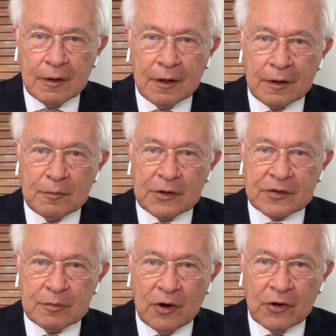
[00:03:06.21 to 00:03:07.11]
And
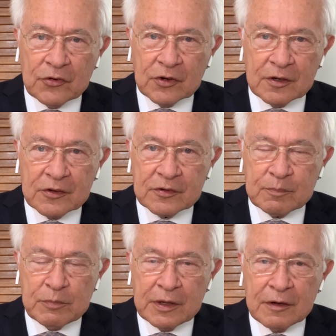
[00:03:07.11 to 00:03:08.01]
Mr. Morrison has
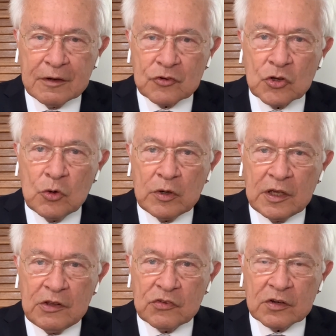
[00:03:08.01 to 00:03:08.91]
been too
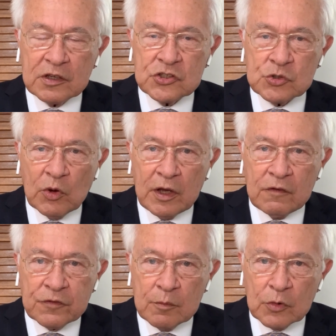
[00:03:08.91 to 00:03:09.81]
easily
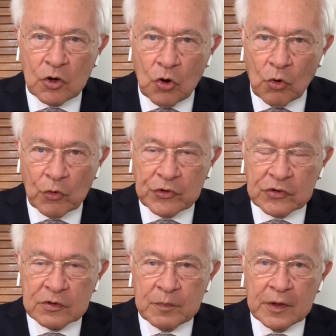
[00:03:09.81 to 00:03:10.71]
swayed from
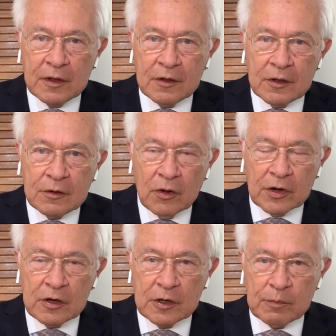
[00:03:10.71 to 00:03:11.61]
course, not
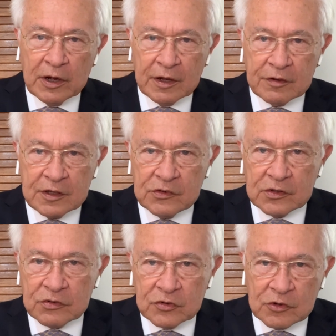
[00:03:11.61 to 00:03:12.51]
only by these
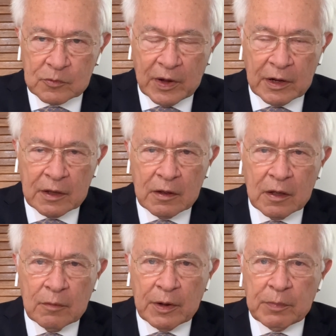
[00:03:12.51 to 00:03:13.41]
issues,
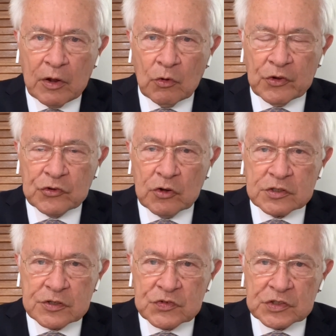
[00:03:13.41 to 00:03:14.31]
but by all
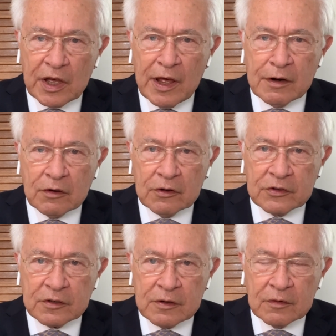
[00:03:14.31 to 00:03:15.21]
sorts of
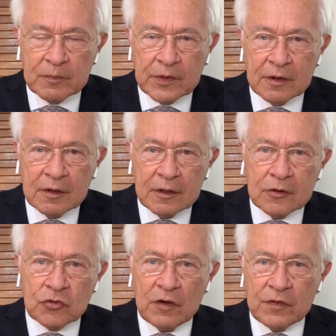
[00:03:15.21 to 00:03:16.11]
scandals and
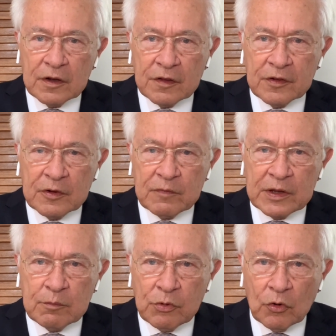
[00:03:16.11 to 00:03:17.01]
trivia that have
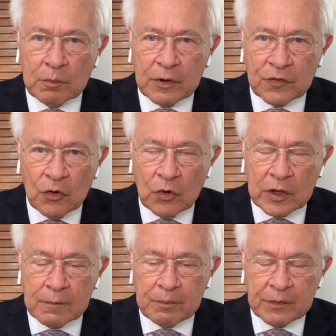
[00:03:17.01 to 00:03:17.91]
been brought before
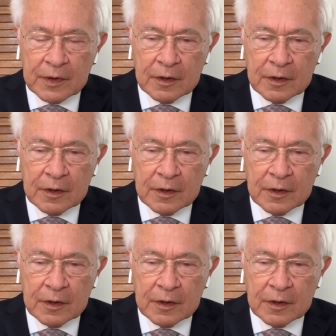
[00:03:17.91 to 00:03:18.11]
him.